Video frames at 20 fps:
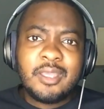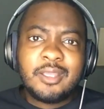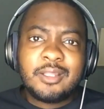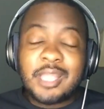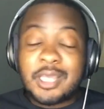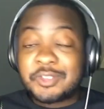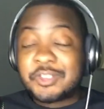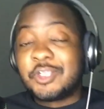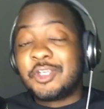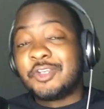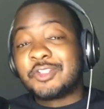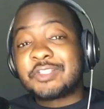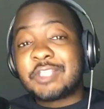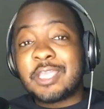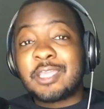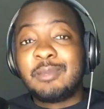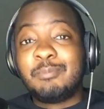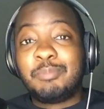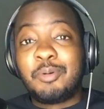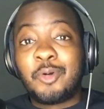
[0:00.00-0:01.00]
Now, to your
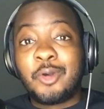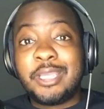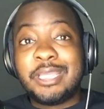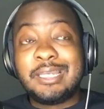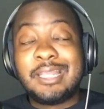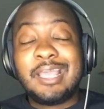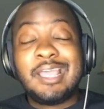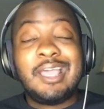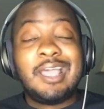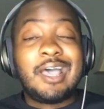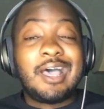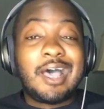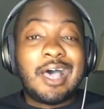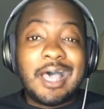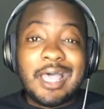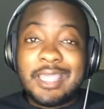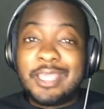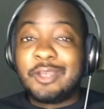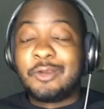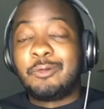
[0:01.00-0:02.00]
second point,
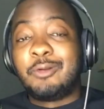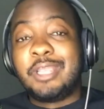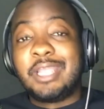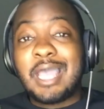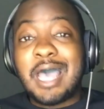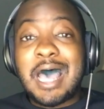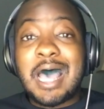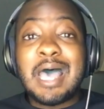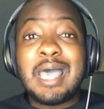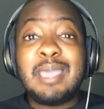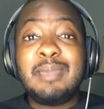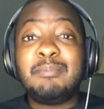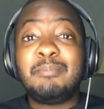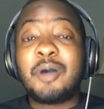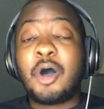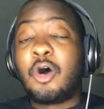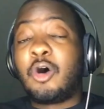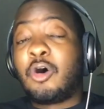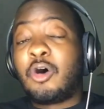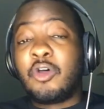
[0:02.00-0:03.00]
I agree.
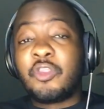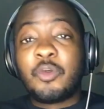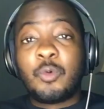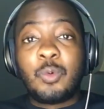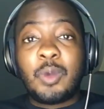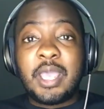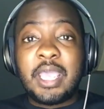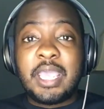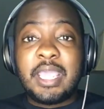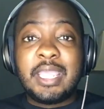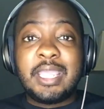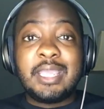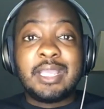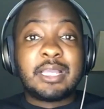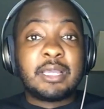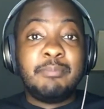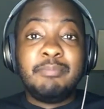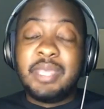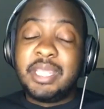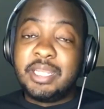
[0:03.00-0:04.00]
I'm all the way
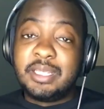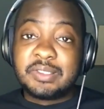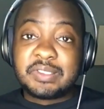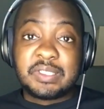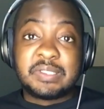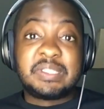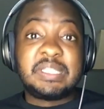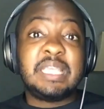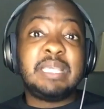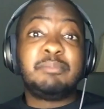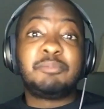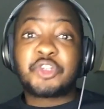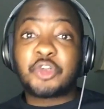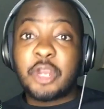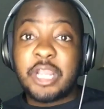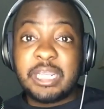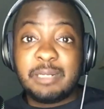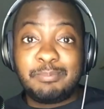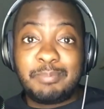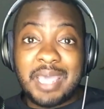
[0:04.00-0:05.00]
committed to team
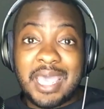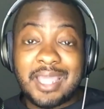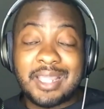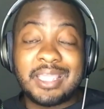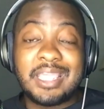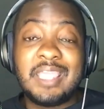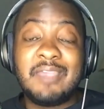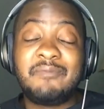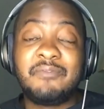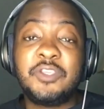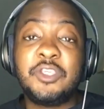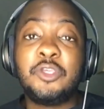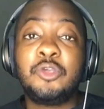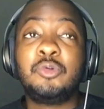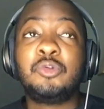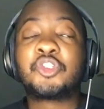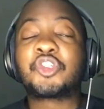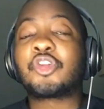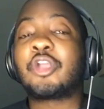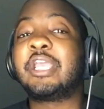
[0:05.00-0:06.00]
trade back. If
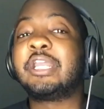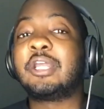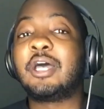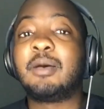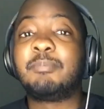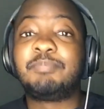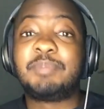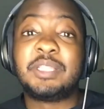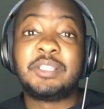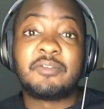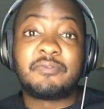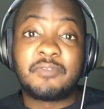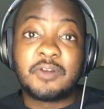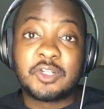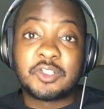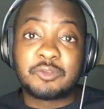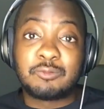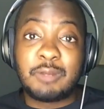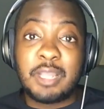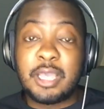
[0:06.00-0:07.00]
you trade up in the
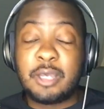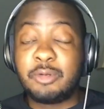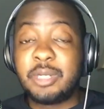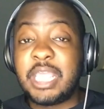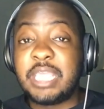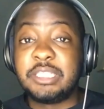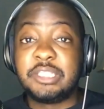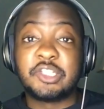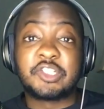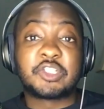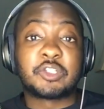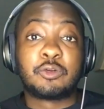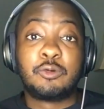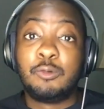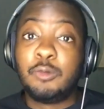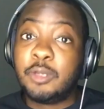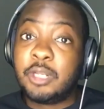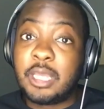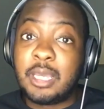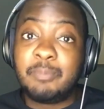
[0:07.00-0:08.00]
first round and you
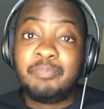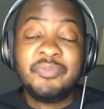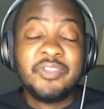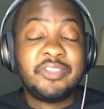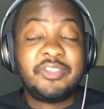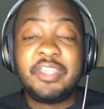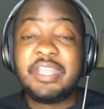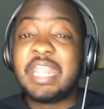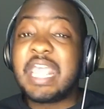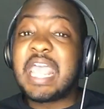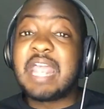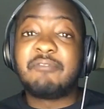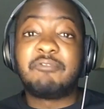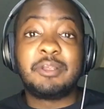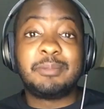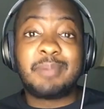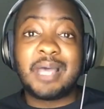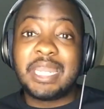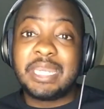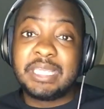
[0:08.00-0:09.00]
screw it up, then
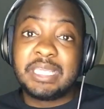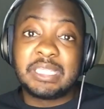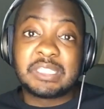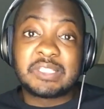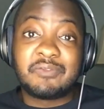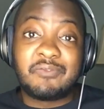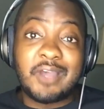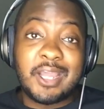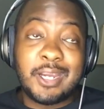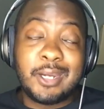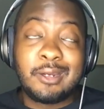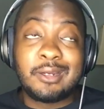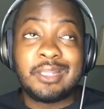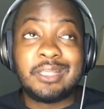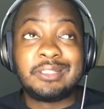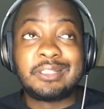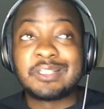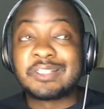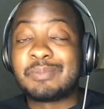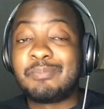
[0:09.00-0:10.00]
everybody gets fired.
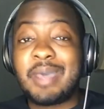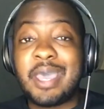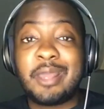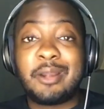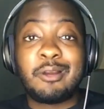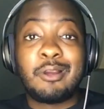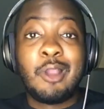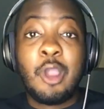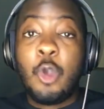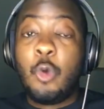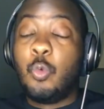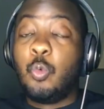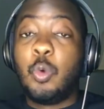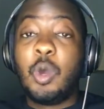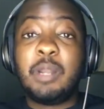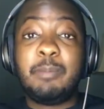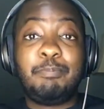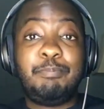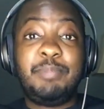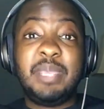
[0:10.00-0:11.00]
It doesn't matter
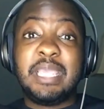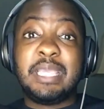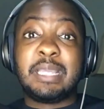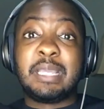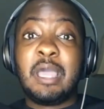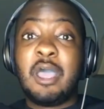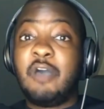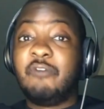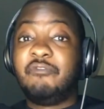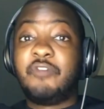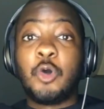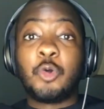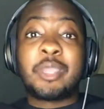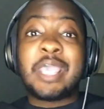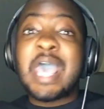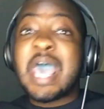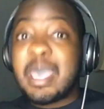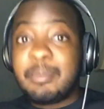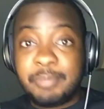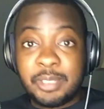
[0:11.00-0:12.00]
what big
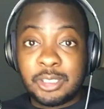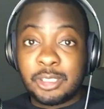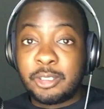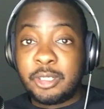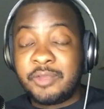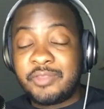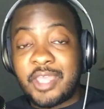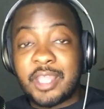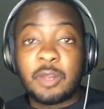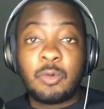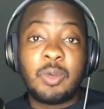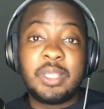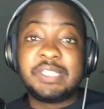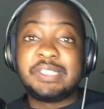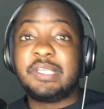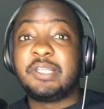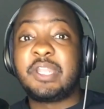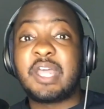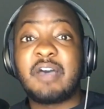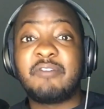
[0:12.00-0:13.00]
vocabulary that
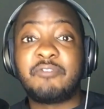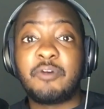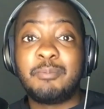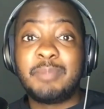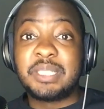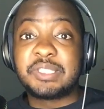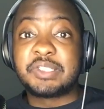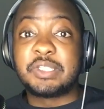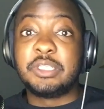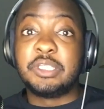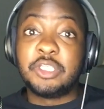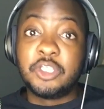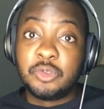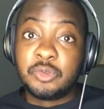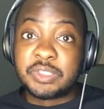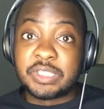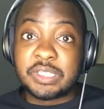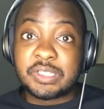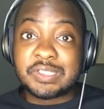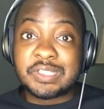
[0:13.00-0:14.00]
Kwesi Adofo-Mensah
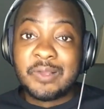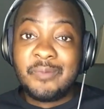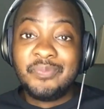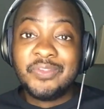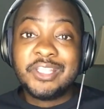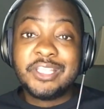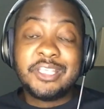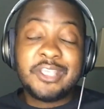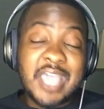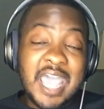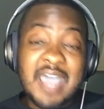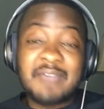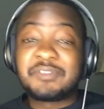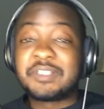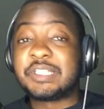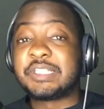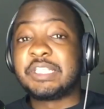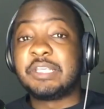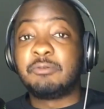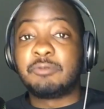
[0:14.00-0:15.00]
uses, you have
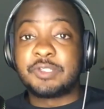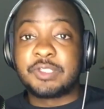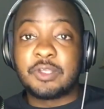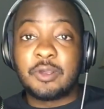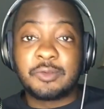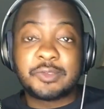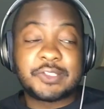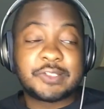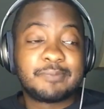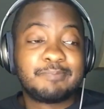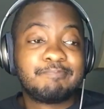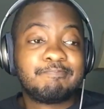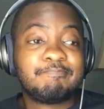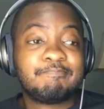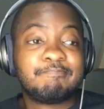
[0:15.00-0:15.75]
to see results.